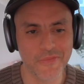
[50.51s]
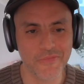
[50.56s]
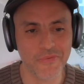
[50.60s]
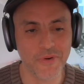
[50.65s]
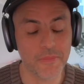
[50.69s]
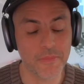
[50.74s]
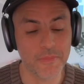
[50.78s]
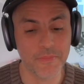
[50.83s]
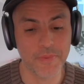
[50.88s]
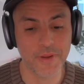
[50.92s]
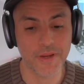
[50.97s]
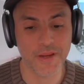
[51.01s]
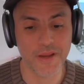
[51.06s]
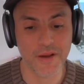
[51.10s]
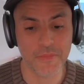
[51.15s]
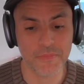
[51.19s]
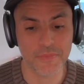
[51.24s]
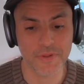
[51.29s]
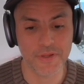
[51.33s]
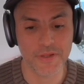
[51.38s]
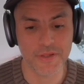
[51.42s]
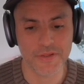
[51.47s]
from big
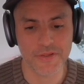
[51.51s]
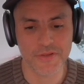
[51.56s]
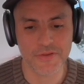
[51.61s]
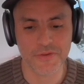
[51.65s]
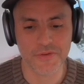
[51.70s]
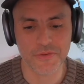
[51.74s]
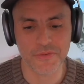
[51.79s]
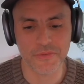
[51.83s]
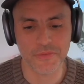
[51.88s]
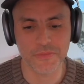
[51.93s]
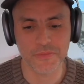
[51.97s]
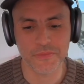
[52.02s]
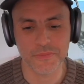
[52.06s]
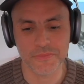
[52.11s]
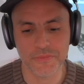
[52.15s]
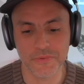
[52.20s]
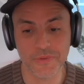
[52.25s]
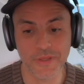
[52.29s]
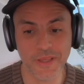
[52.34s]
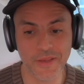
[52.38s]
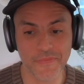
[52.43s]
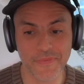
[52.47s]
companies to
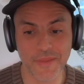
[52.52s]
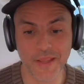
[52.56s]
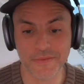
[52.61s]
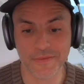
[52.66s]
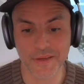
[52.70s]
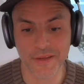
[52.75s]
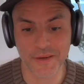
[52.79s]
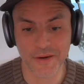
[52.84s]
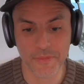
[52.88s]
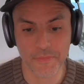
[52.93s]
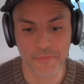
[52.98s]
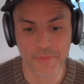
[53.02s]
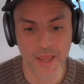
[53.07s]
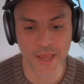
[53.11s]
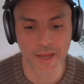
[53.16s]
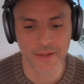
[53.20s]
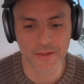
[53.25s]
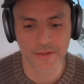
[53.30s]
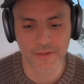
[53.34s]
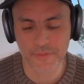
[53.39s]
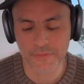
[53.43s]
get that data back.